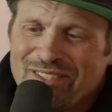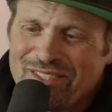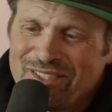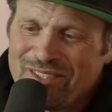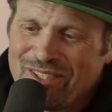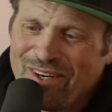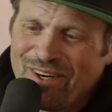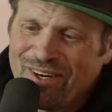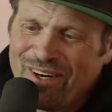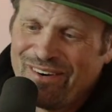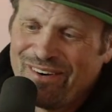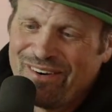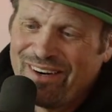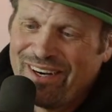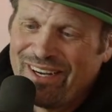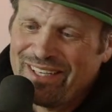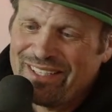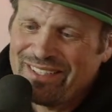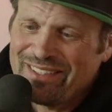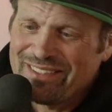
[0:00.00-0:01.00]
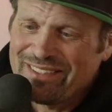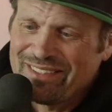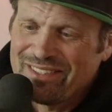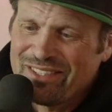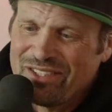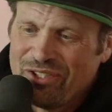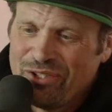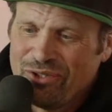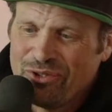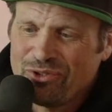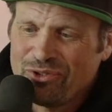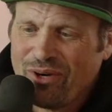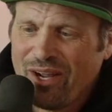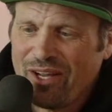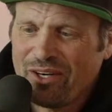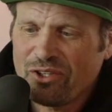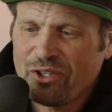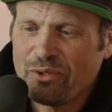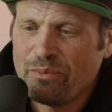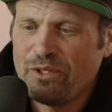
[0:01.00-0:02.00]
All right, huge rider
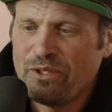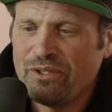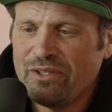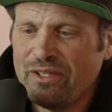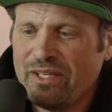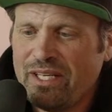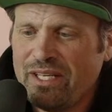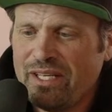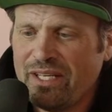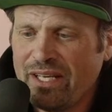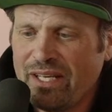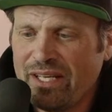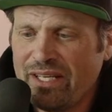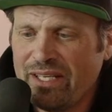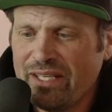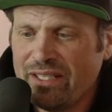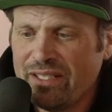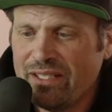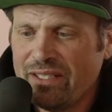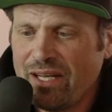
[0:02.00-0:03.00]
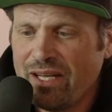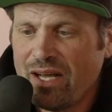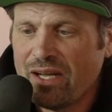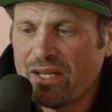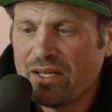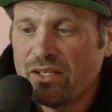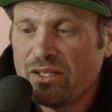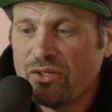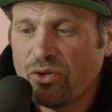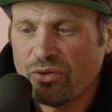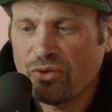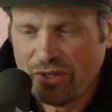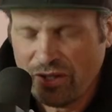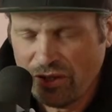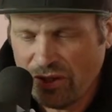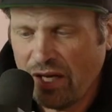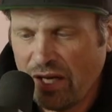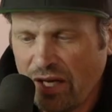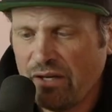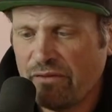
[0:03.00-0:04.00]
community in North
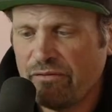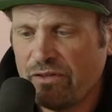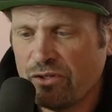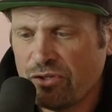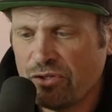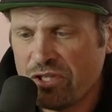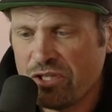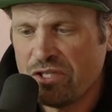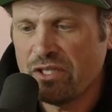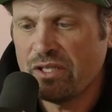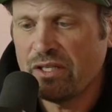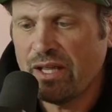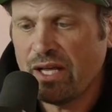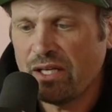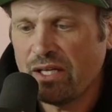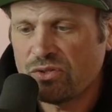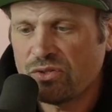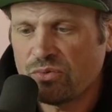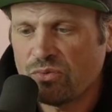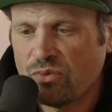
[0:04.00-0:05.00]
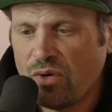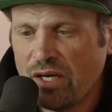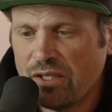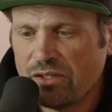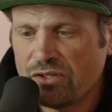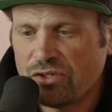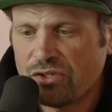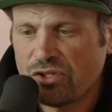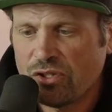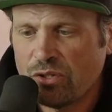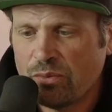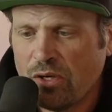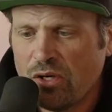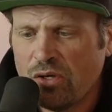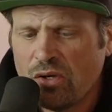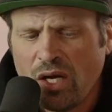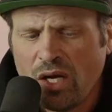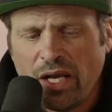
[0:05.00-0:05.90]
Carolina and Virginia. That's right, Sturbo.